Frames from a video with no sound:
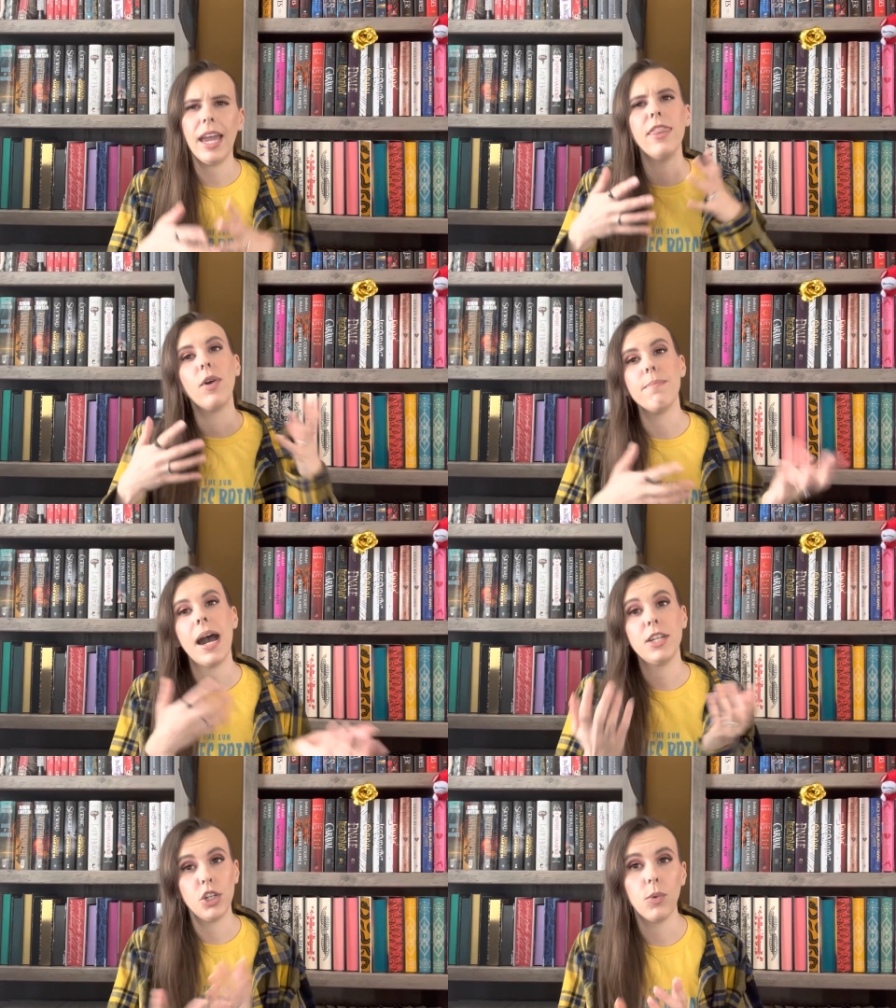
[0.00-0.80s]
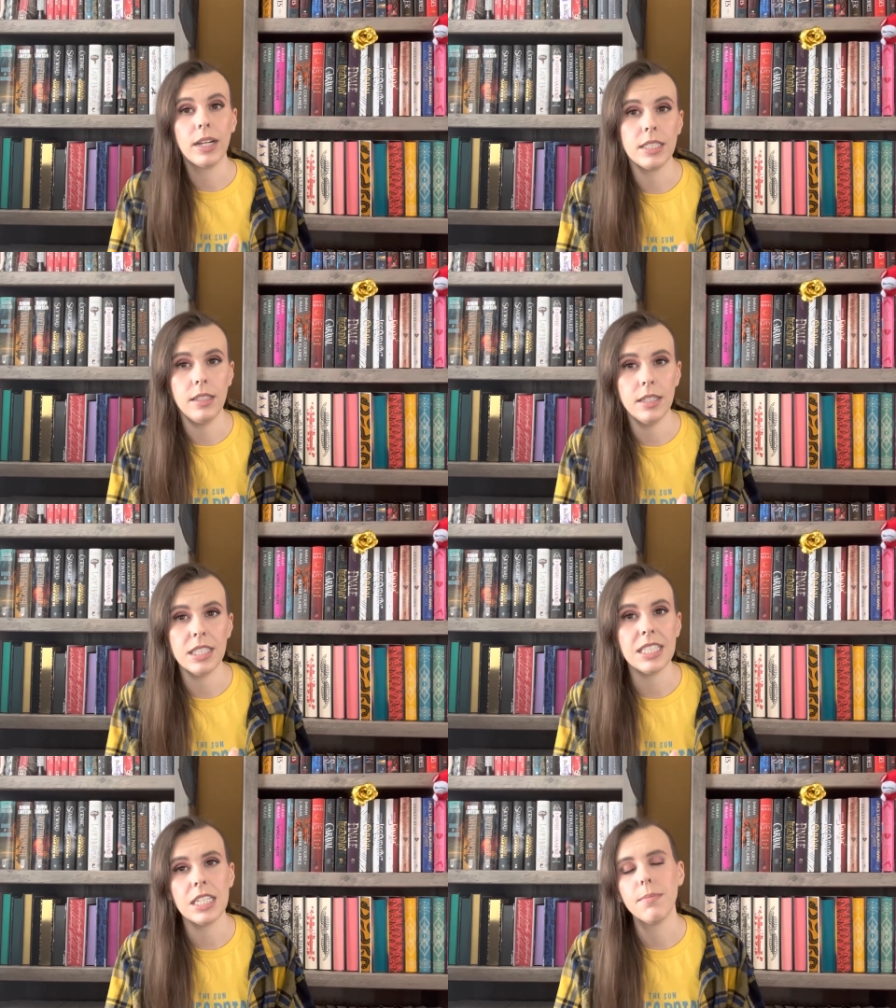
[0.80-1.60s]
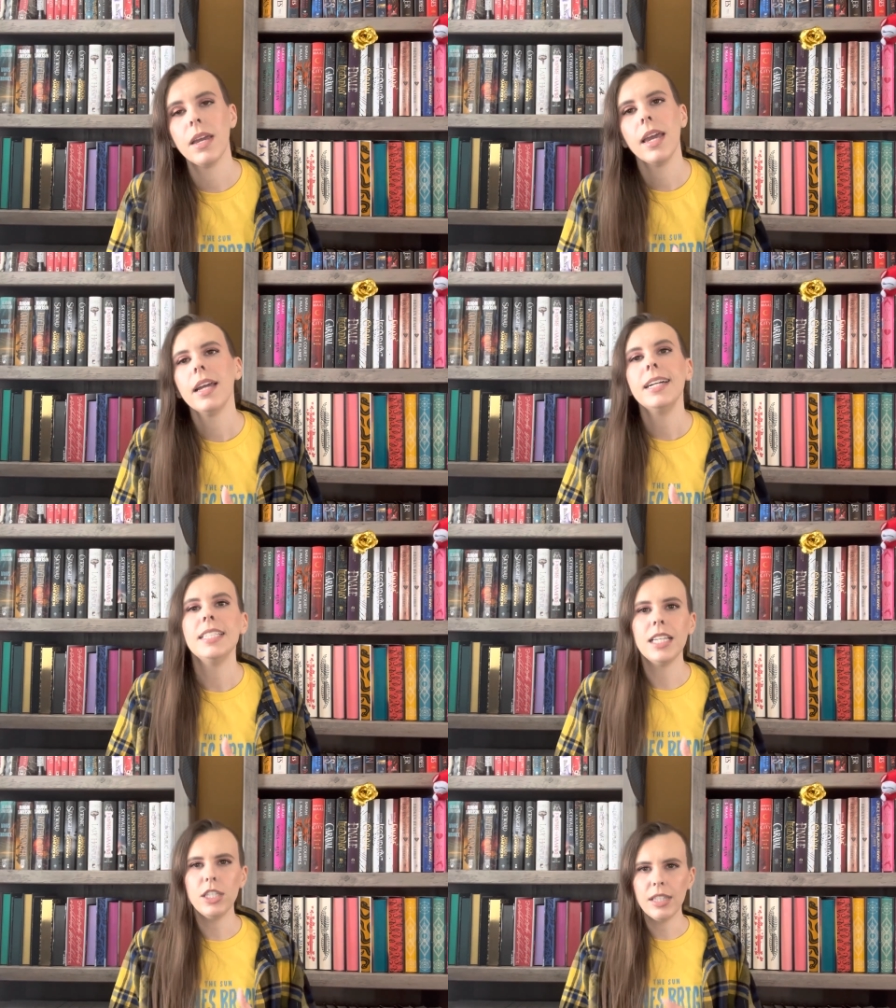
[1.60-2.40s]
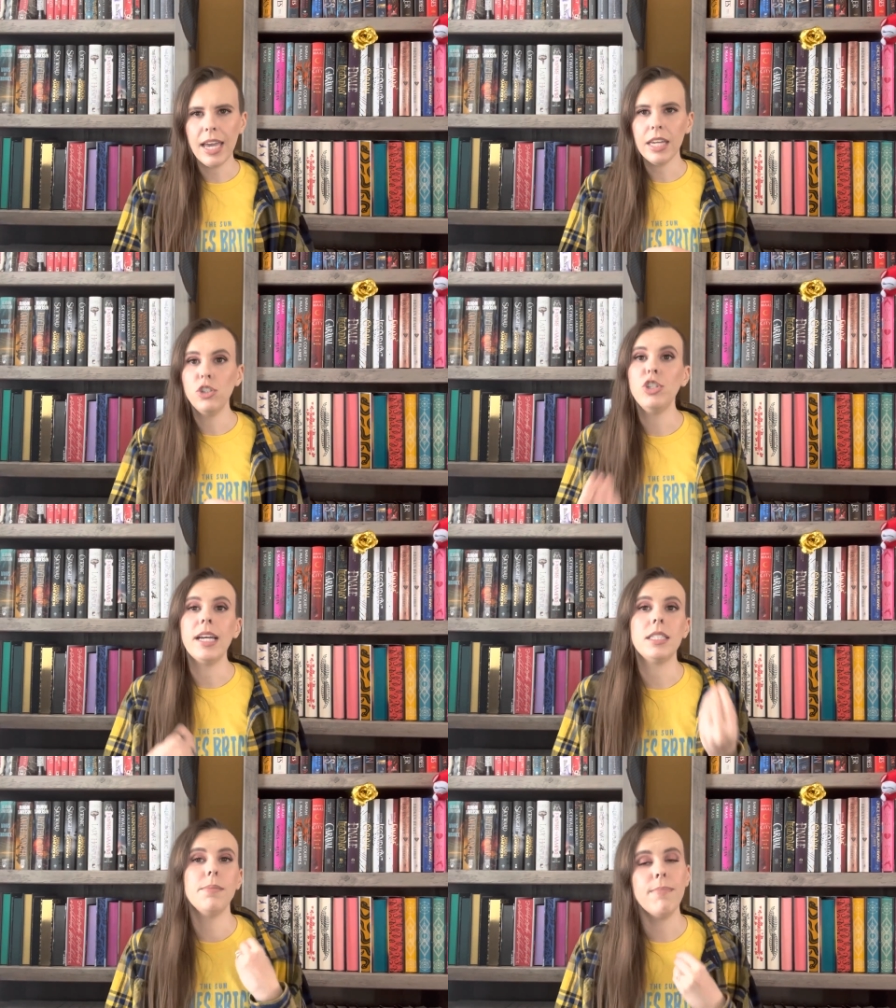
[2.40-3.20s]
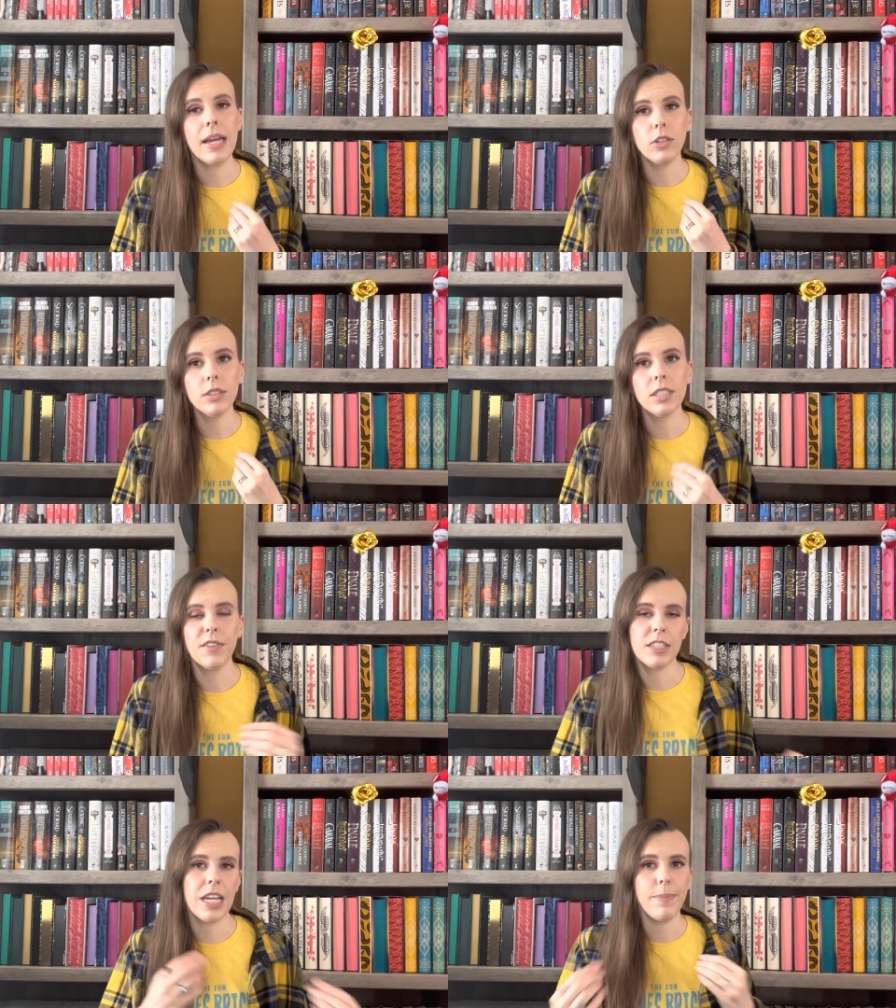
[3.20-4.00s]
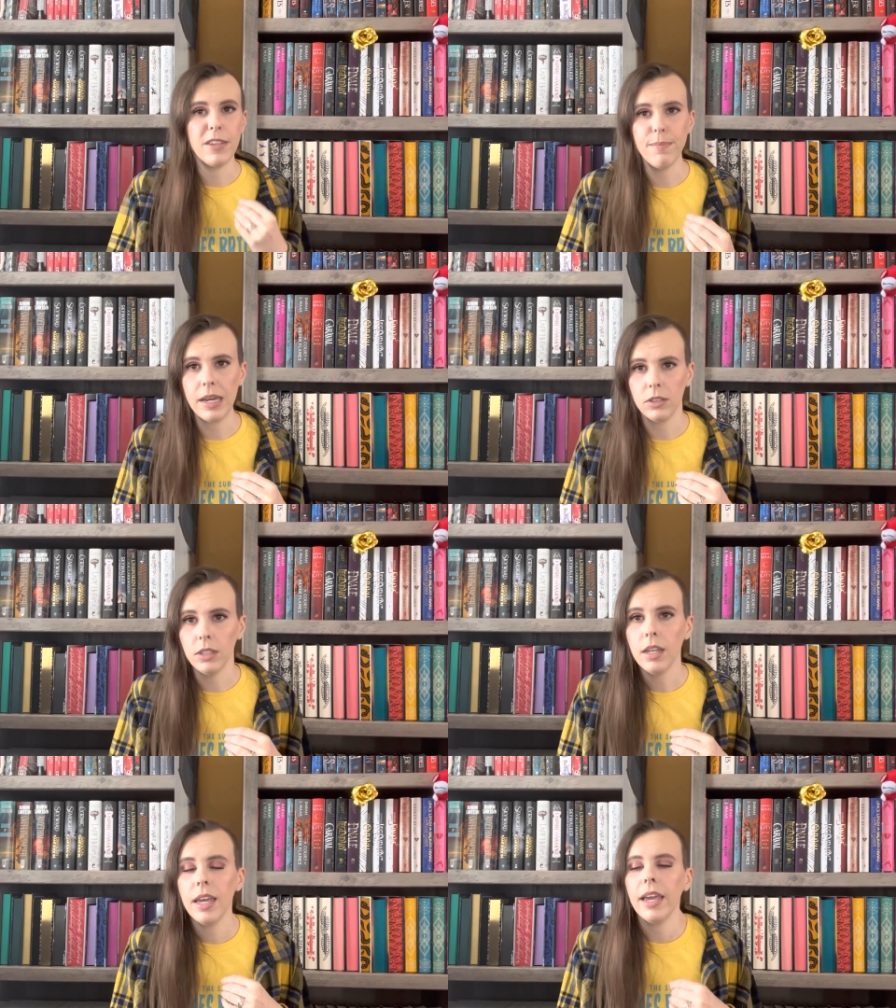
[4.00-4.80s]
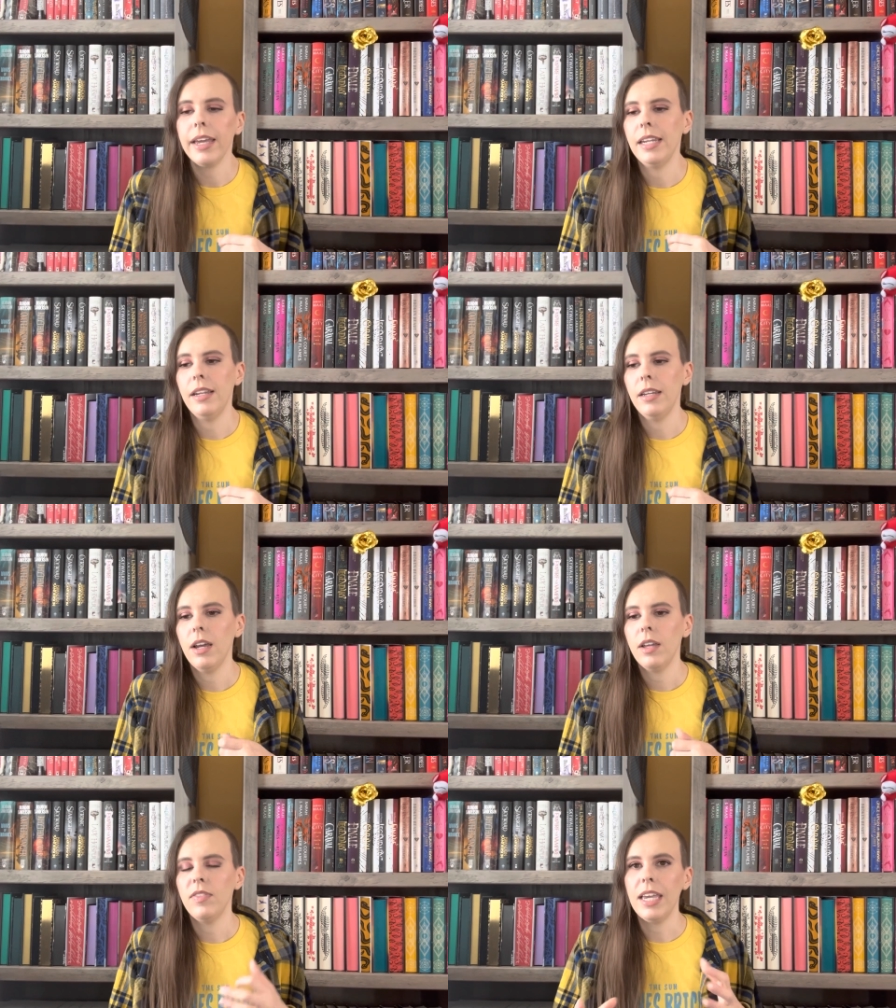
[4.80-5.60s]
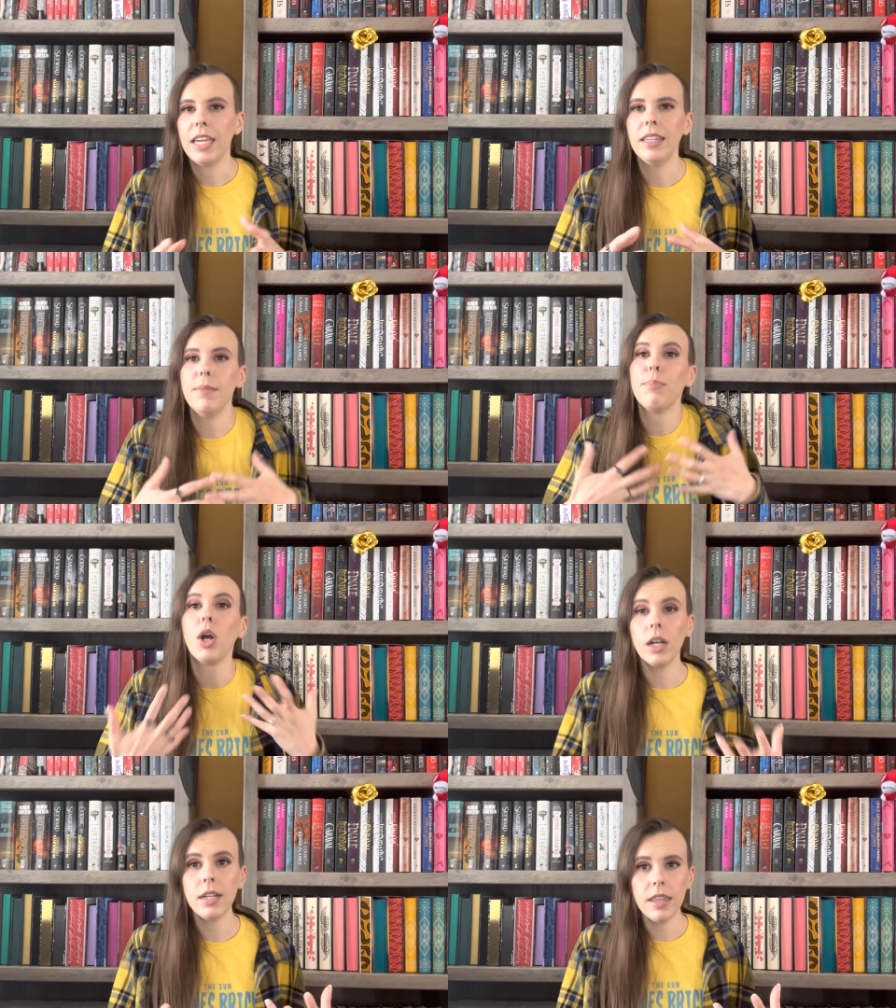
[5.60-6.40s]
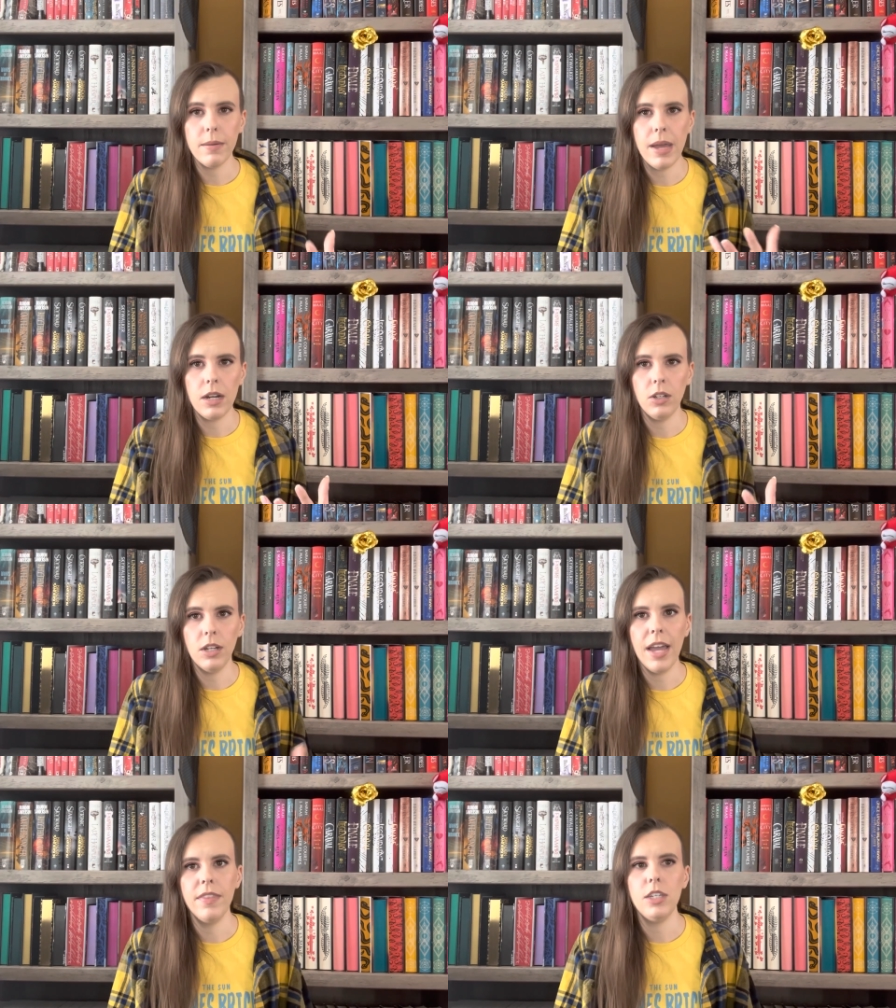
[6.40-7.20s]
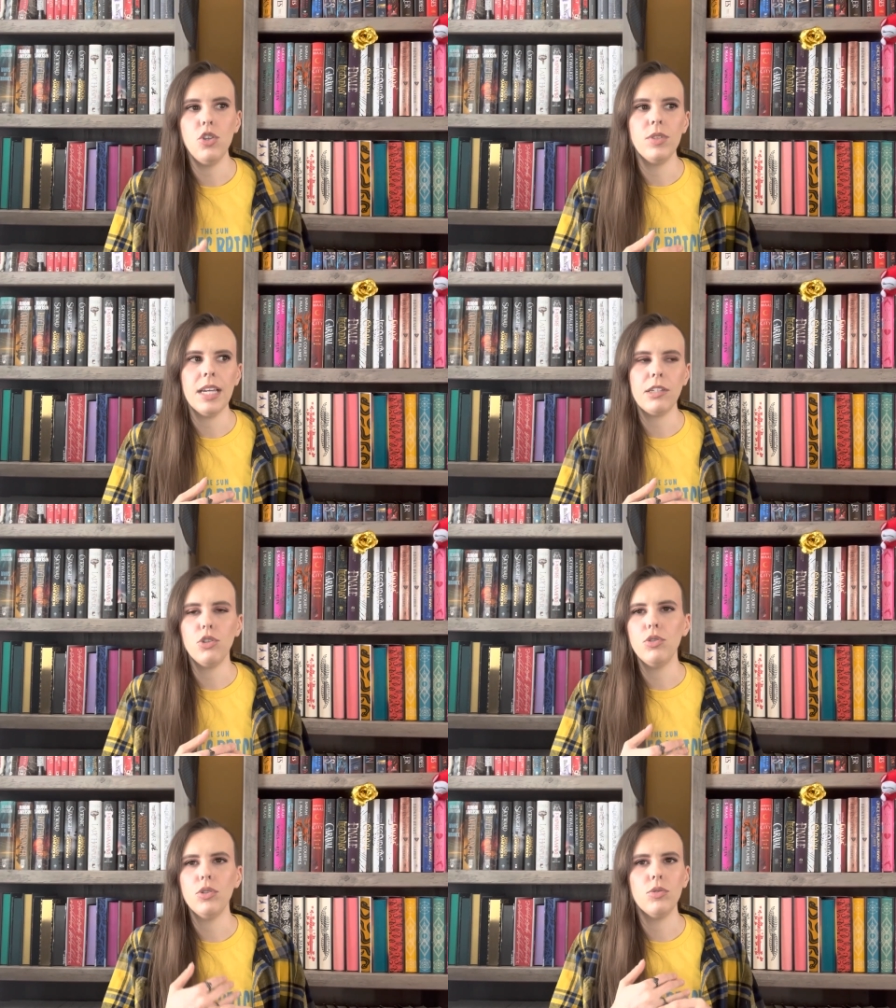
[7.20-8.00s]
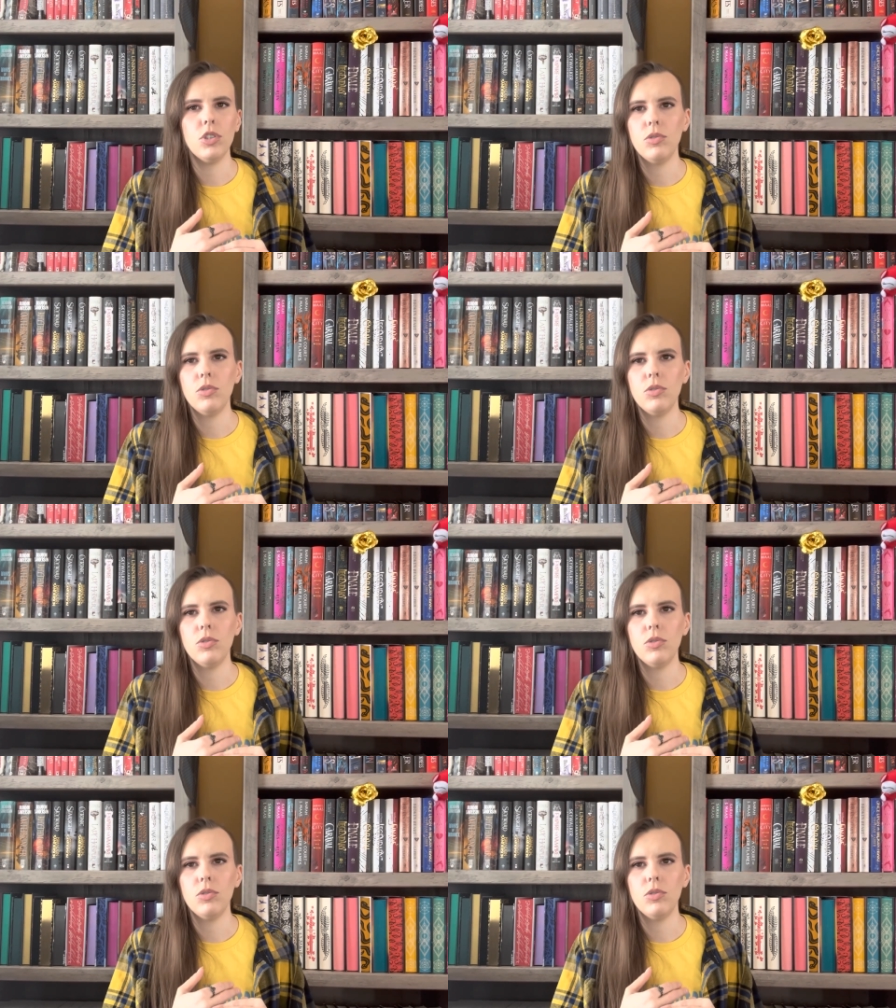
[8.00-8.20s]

And the way magic works in this system is that they ingest metals, different types of metal, and then they can burn the metal and then use that to do